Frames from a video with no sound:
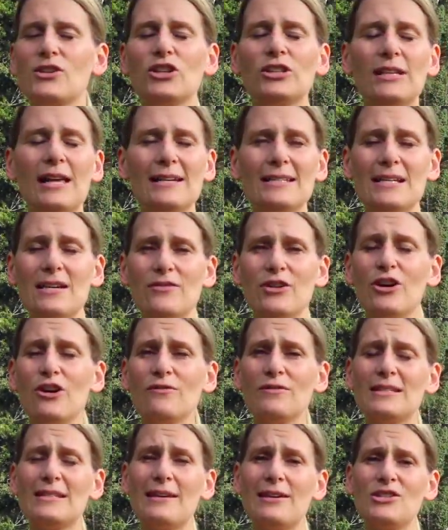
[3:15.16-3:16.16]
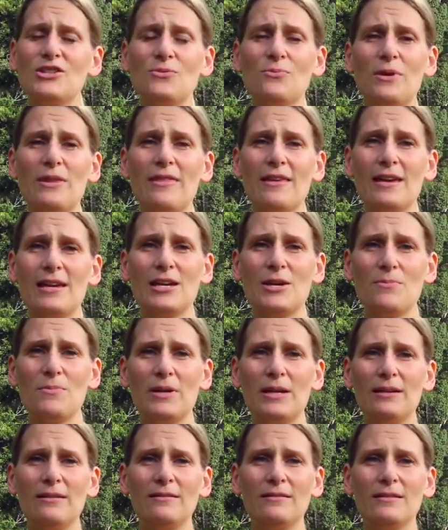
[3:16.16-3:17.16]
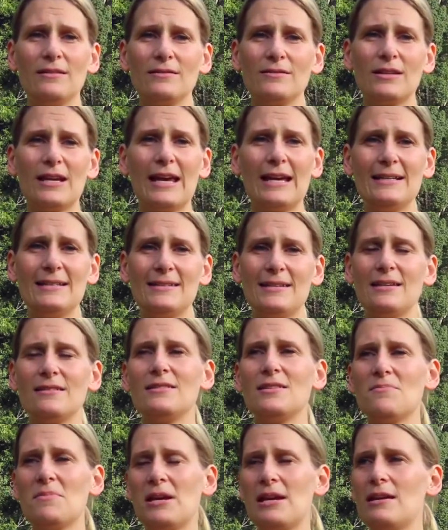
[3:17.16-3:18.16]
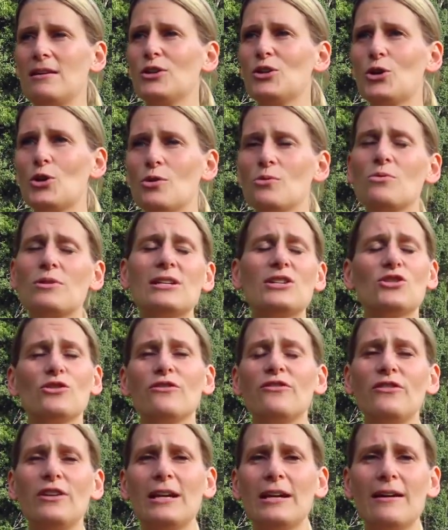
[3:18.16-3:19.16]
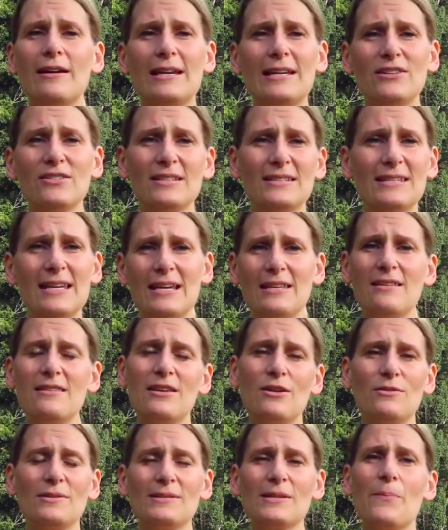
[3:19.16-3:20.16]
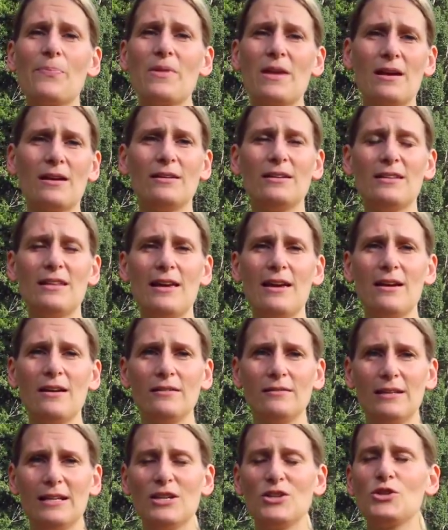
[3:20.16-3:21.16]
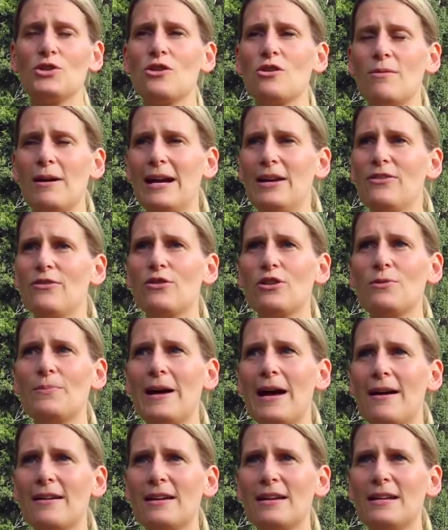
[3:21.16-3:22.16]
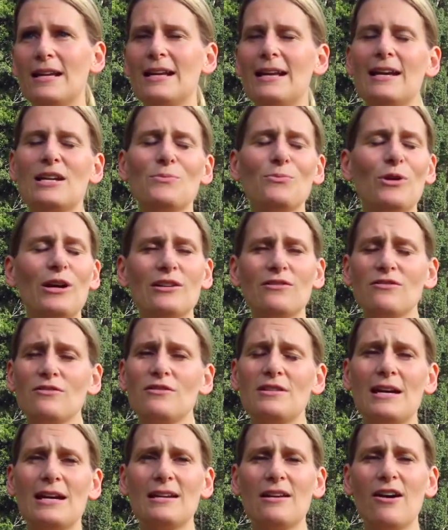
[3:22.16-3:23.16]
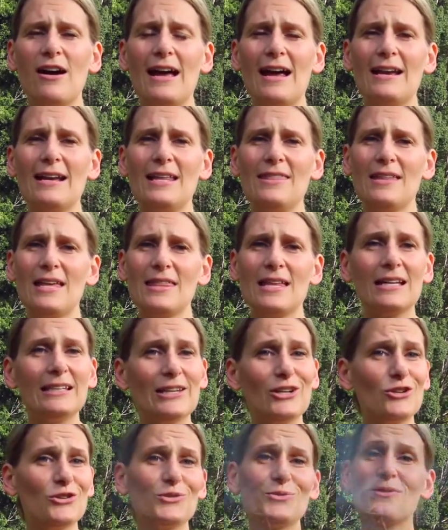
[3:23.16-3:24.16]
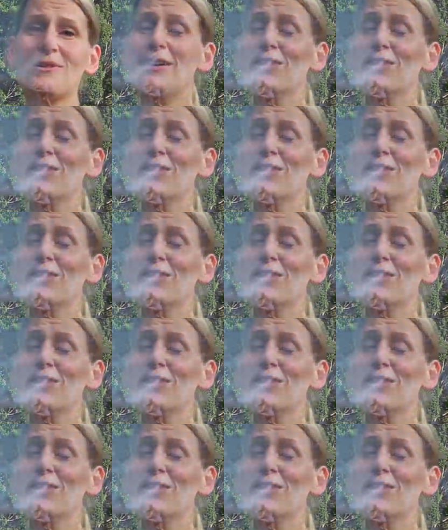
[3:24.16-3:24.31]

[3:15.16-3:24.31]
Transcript: so glad to have a conversation with him, and he said to me, you know, what is your fear? He could see that there was something under there, and I took away and thought about it and had a breakthrough that night, and then that led on to